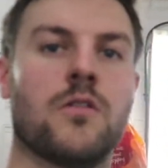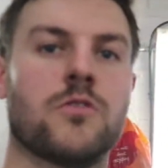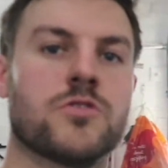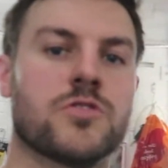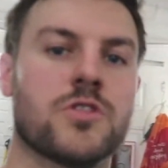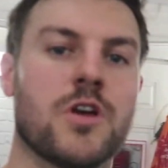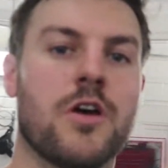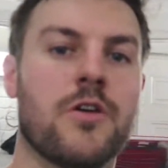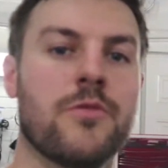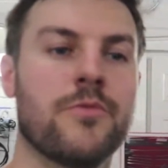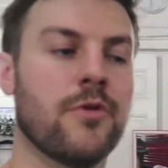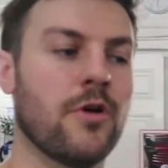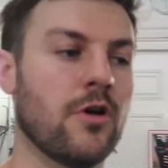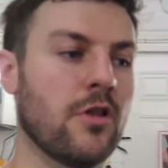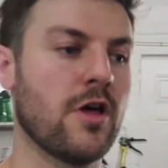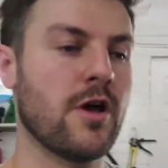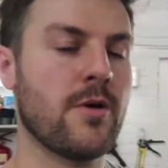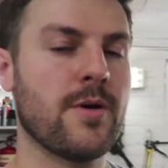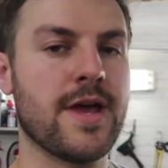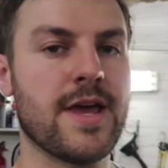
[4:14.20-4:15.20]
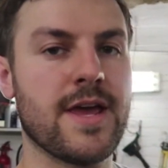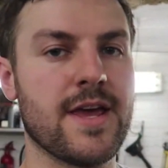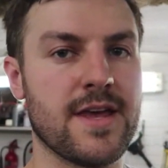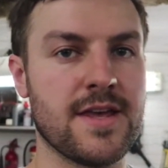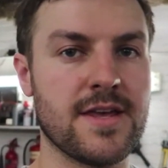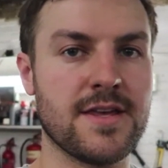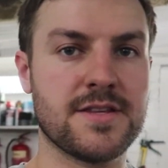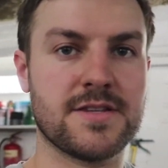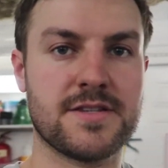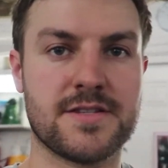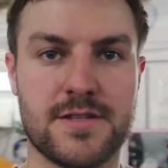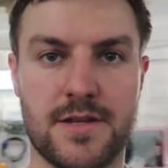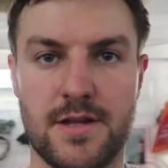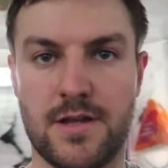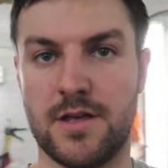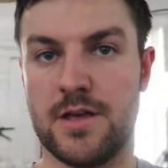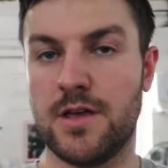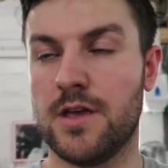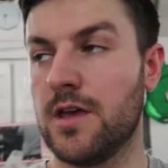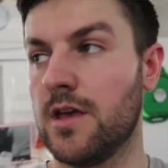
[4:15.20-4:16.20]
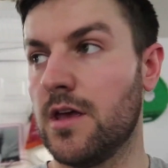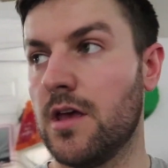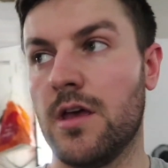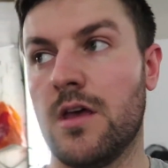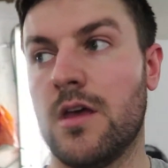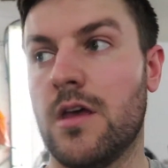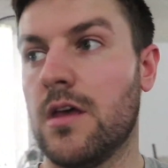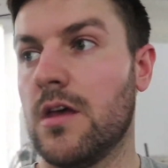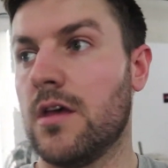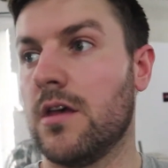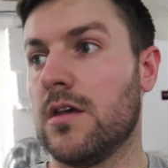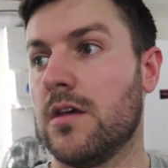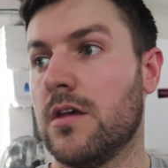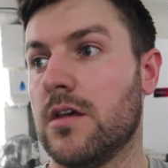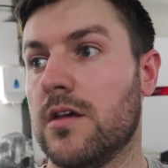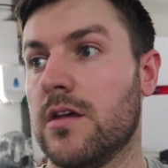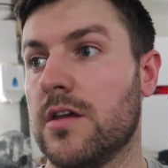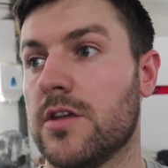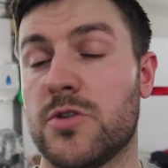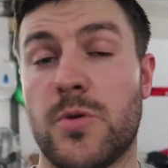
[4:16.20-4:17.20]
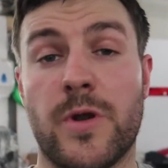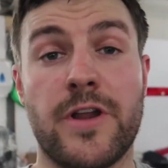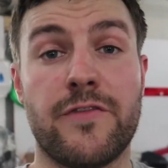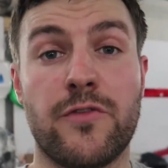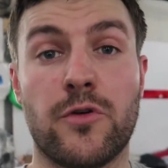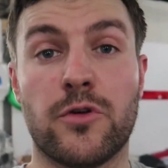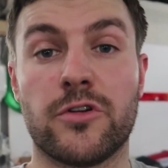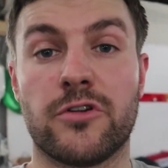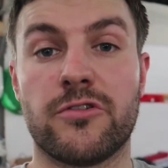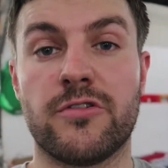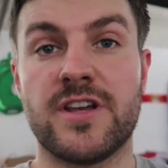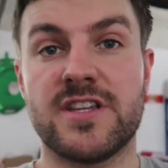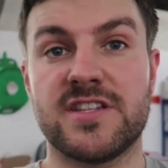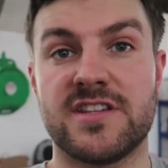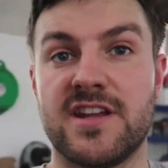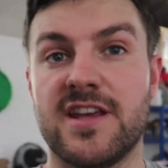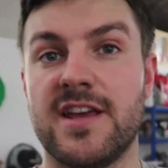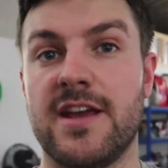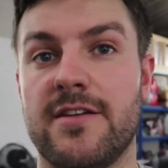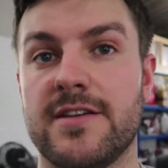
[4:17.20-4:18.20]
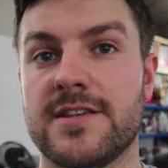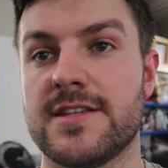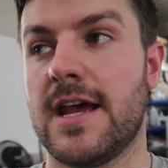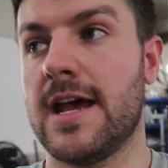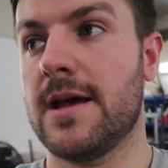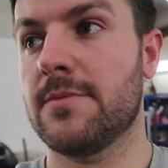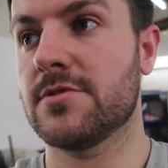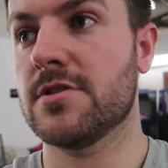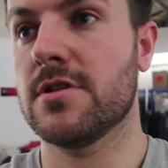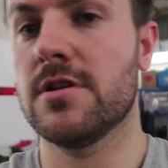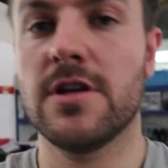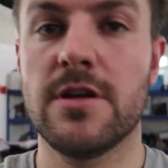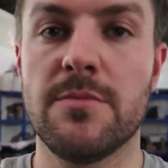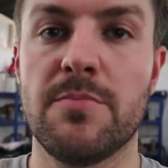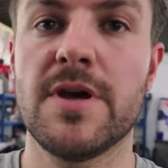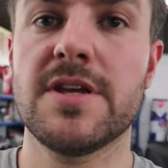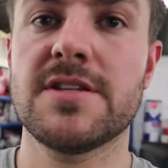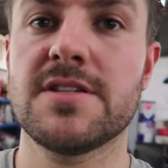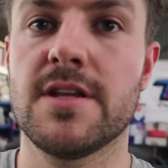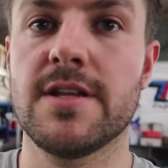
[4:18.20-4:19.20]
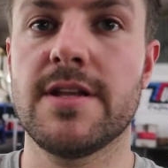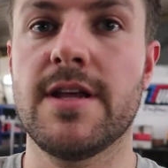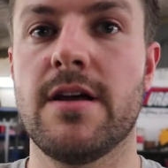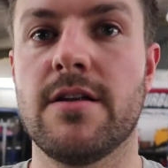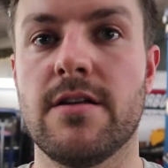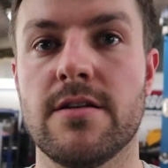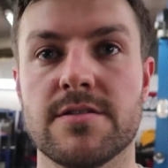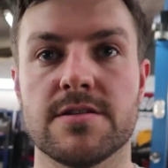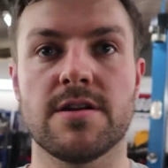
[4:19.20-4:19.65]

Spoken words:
So although it is 24 degrees in here, it's absolutely pissing it down